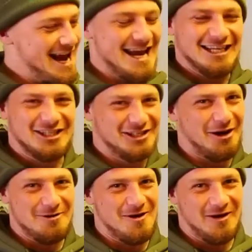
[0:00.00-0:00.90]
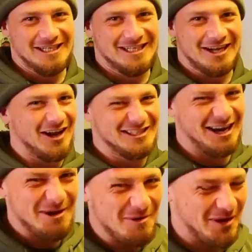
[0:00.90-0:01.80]
It is so nice. I can't
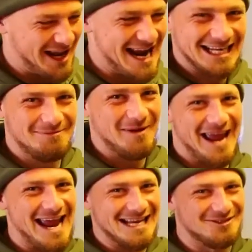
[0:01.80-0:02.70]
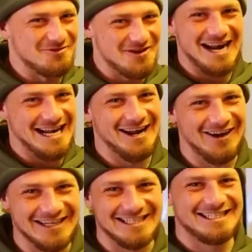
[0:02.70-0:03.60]
tell you what it is, but it is really
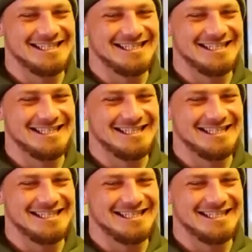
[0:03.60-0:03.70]
nice.